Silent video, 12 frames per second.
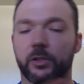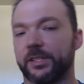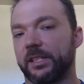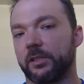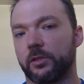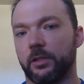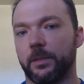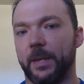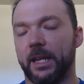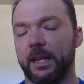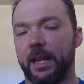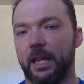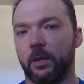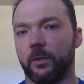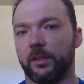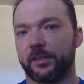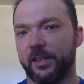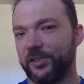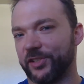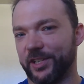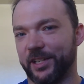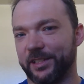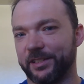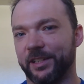essentially making hay when the sun
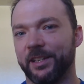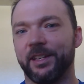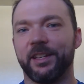shines,